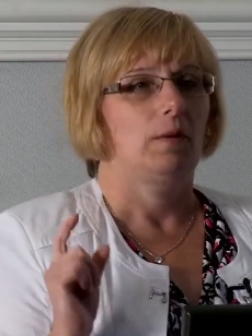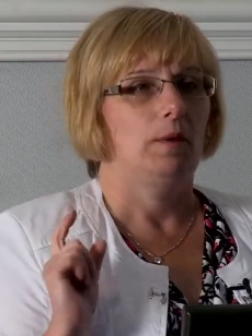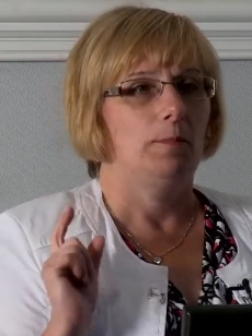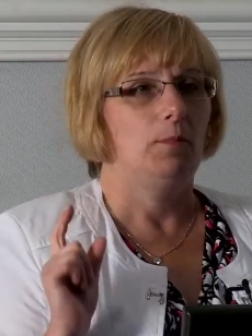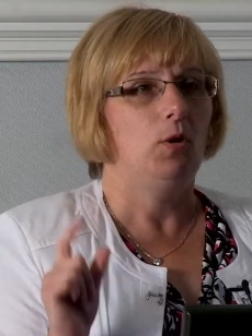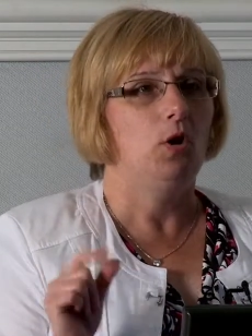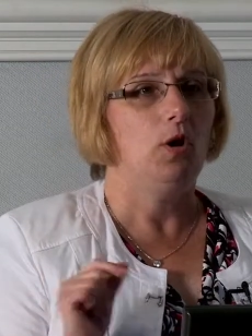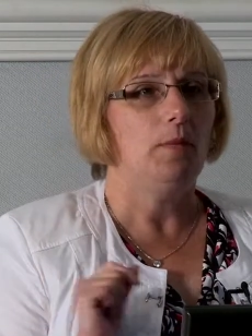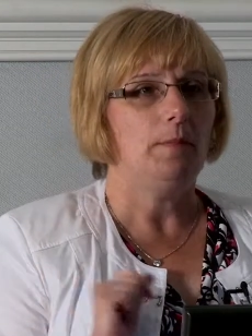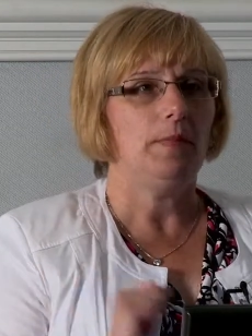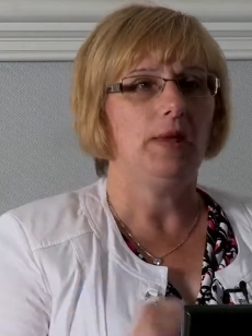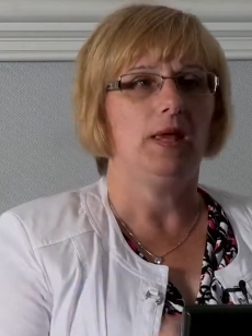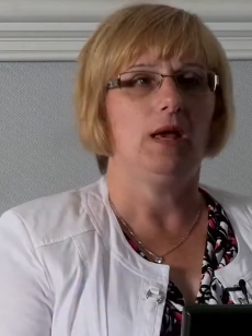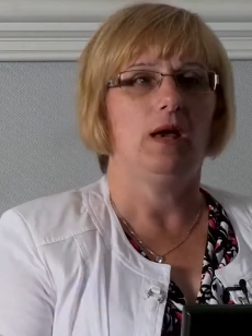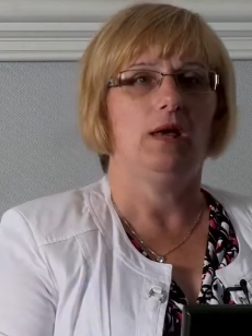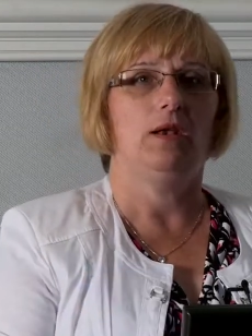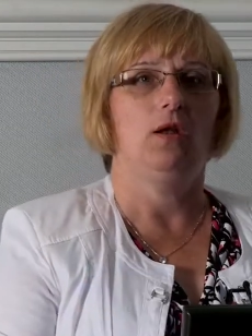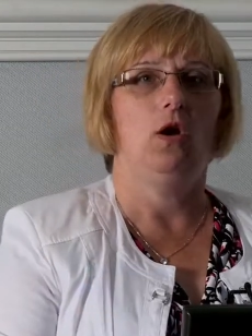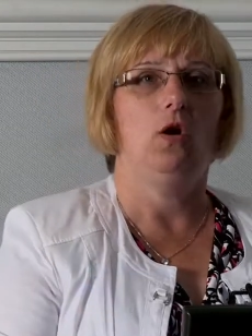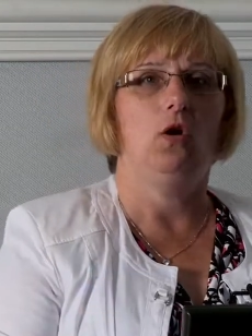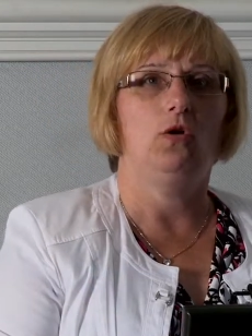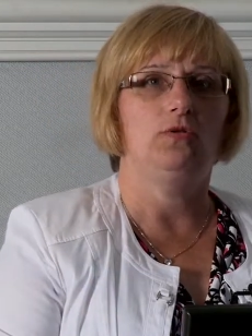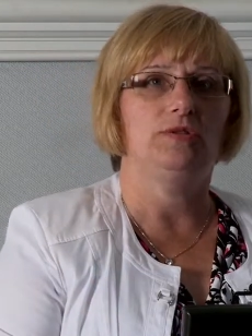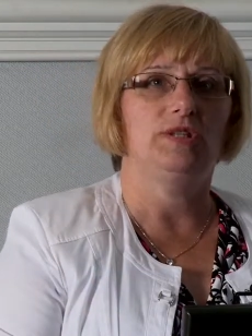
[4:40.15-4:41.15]
Put me on
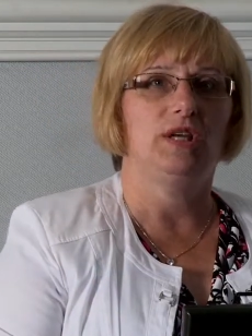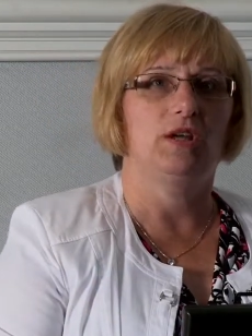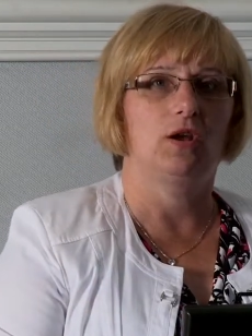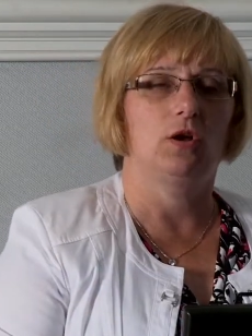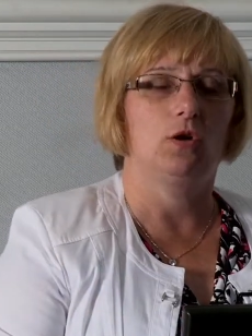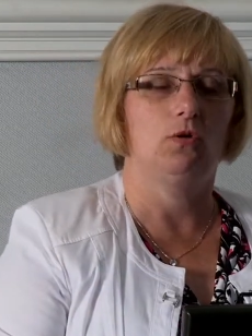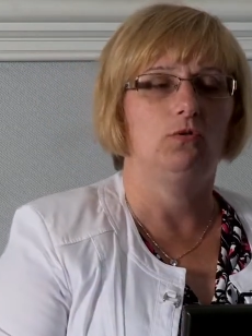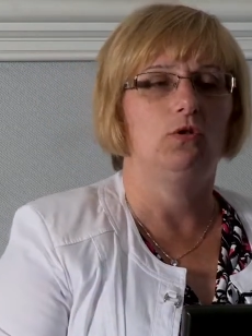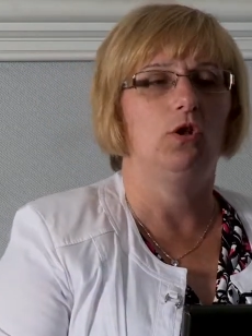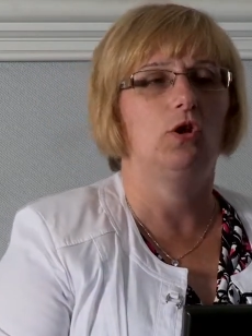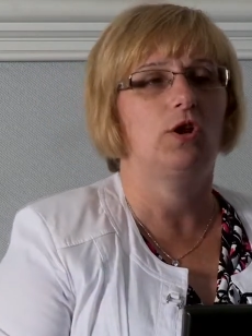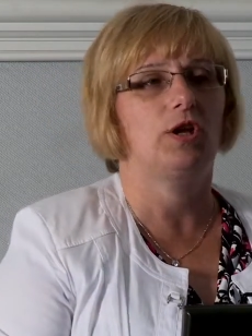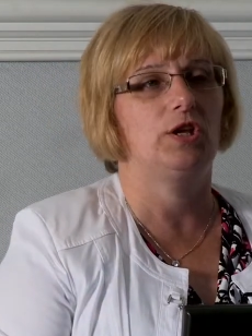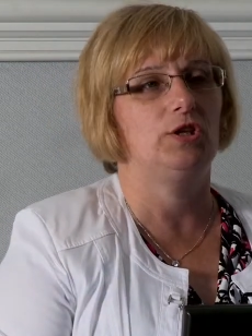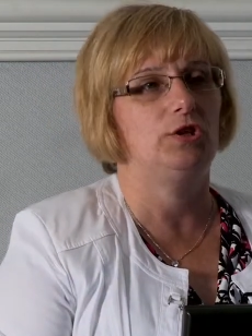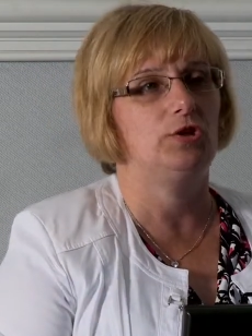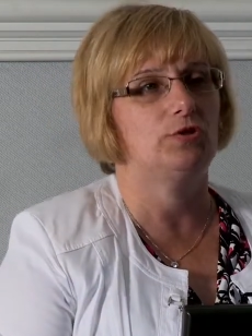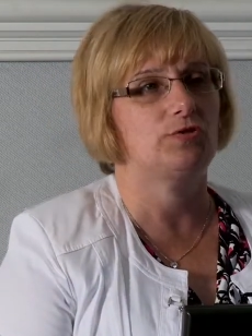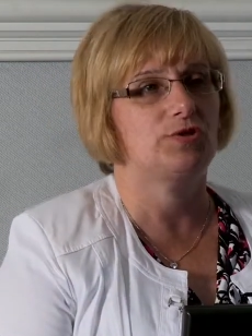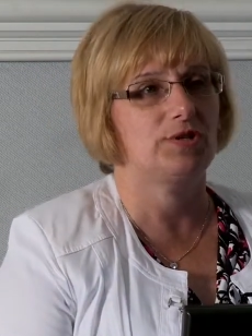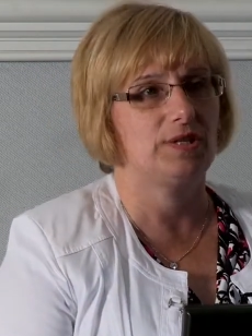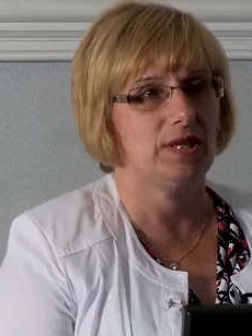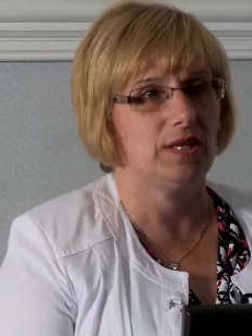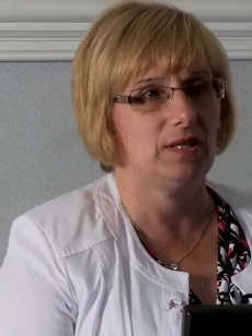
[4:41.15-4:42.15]
hold and go look in
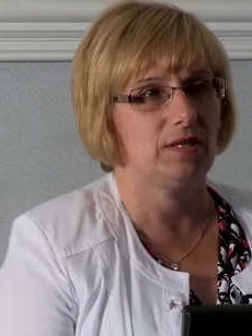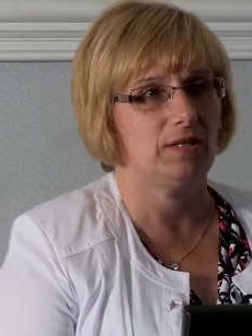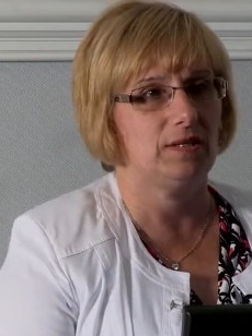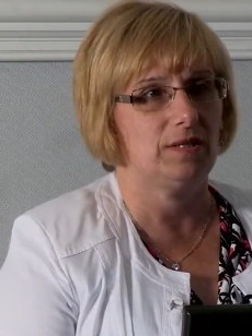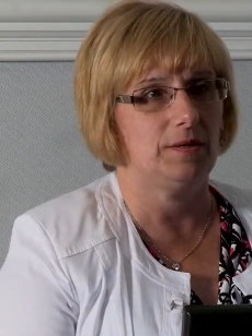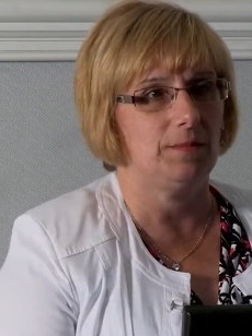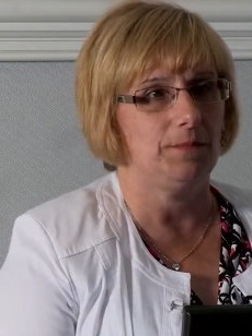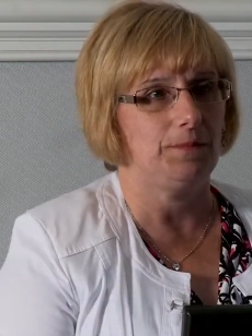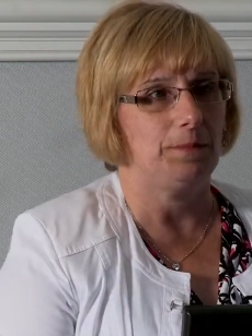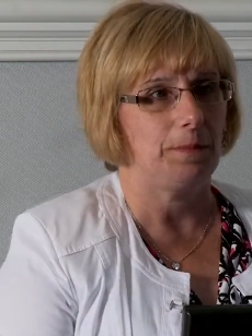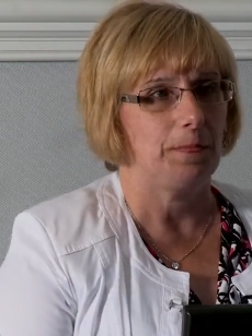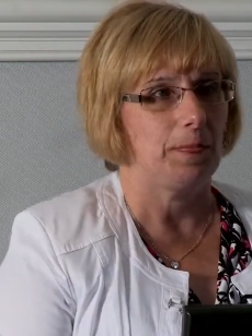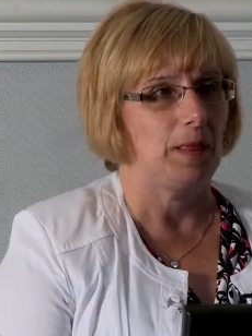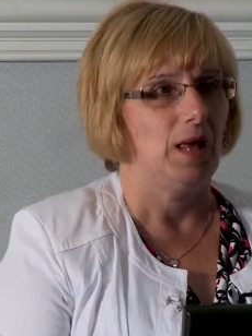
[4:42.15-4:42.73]
your system.